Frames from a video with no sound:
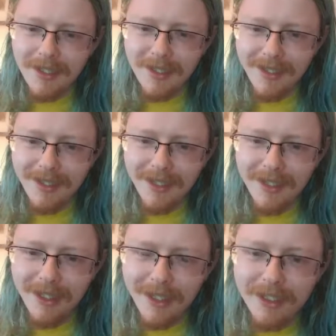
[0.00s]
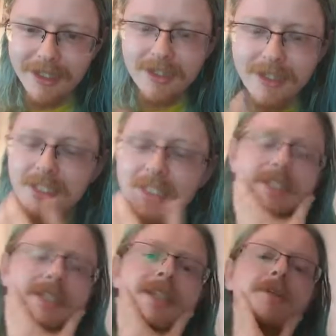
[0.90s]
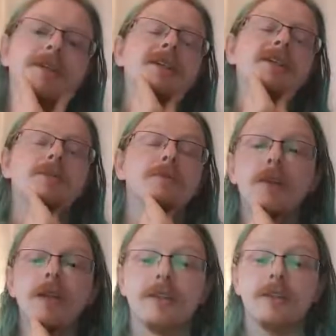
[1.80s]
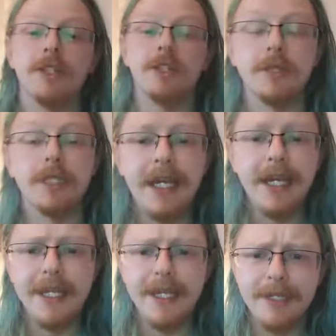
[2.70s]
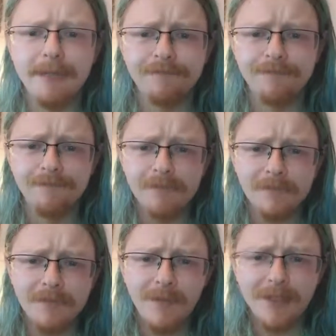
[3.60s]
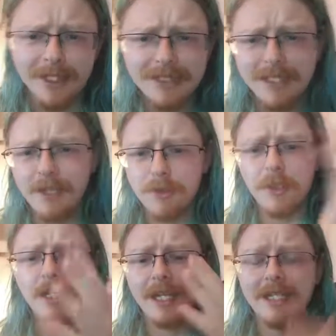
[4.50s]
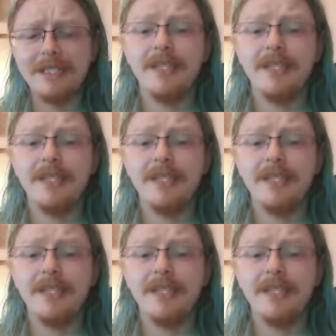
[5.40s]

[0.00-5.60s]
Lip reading: that. How did you transition to cybersecurity? So more luck than judgment. As I said, I was working in IT.